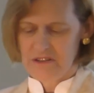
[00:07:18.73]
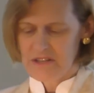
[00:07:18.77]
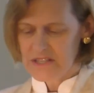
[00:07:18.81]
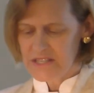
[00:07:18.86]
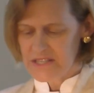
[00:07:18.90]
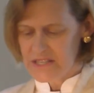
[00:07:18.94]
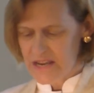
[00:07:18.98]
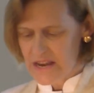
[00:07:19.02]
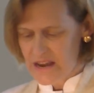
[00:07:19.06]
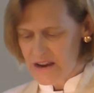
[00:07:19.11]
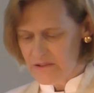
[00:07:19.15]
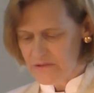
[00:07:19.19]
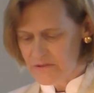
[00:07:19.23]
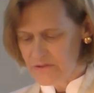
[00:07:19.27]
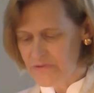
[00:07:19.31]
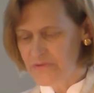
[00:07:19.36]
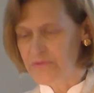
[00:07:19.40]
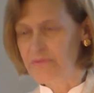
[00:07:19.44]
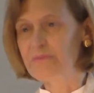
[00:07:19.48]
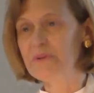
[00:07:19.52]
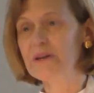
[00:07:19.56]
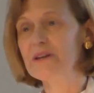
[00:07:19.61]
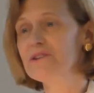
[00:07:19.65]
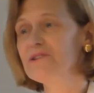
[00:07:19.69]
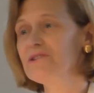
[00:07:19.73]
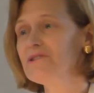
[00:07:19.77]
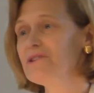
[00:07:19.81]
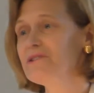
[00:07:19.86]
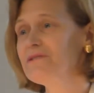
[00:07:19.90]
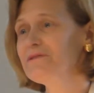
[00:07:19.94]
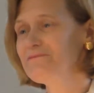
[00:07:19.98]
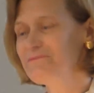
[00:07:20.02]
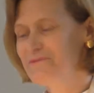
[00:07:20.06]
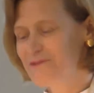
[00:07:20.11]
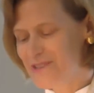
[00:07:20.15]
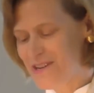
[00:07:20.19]
sound
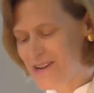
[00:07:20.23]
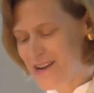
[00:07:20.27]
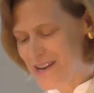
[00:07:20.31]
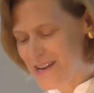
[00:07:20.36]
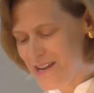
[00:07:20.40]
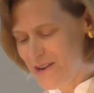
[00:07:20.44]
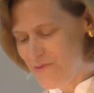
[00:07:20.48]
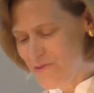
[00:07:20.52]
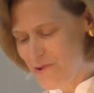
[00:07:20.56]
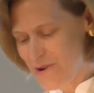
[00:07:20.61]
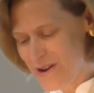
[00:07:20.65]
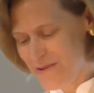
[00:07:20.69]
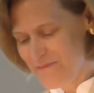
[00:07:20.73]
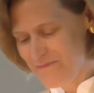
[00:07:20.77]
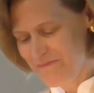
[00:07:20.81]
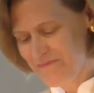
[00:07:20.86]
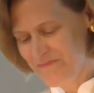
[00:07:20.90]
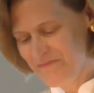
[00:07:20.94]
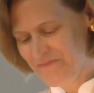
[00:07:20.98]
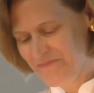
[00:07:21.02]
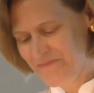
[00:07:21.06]
familiar to anyone?